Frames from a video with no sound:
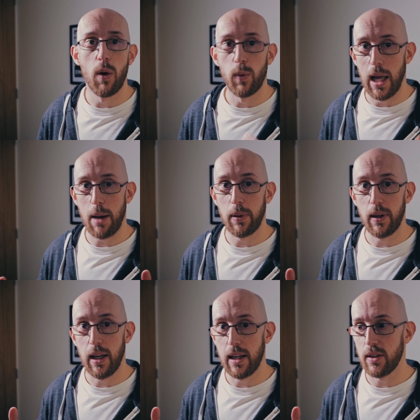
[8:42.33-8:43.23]
what will
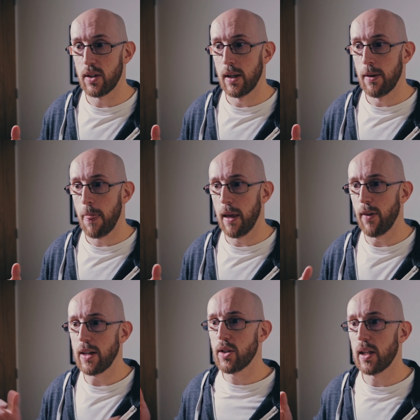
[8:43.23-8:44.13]
happen is
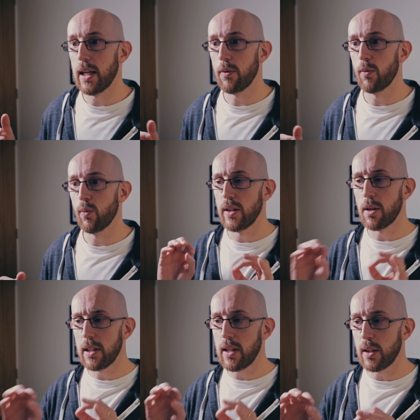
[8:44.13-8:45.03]
eventually when
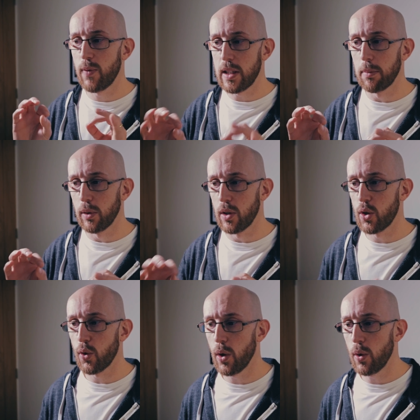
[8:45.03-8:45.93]
somebody sets visible to
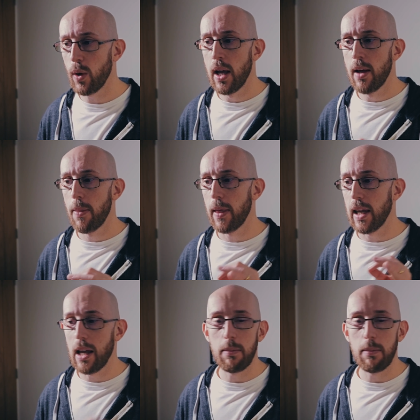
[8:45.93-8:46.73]
true, the